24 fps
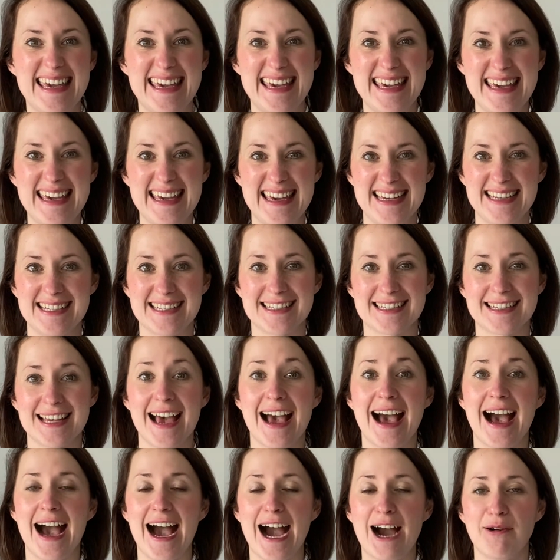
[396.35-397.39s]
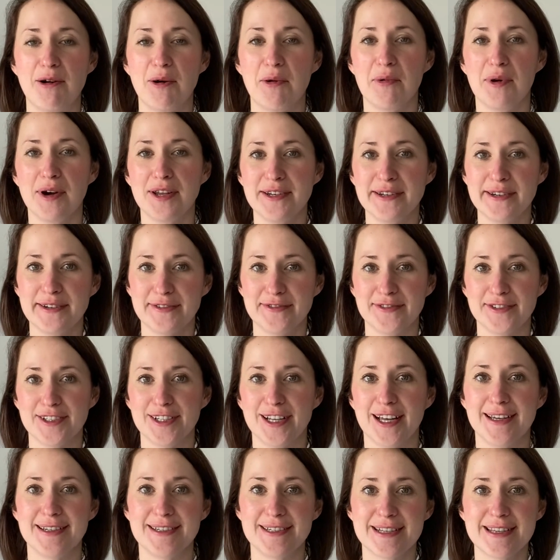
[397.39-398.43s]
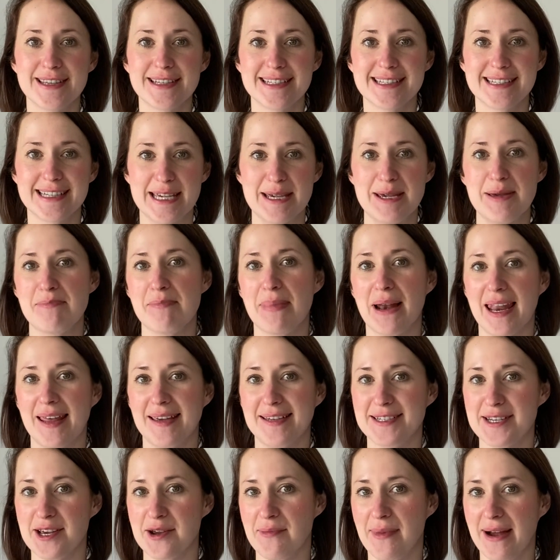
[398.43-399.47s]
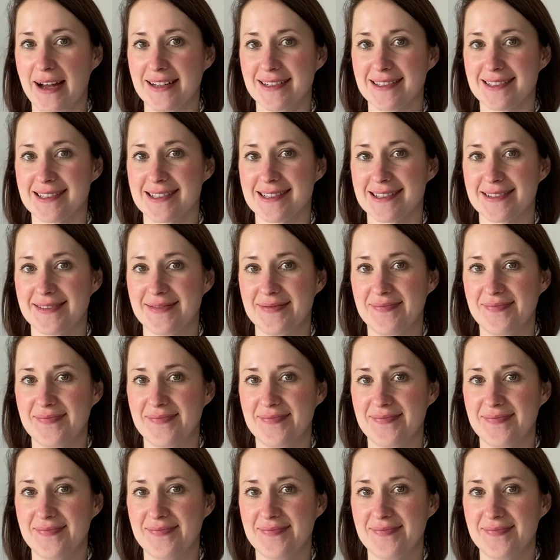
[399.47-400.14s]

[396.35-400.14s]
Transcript: is our wonderful under the sea Play-Doh mats.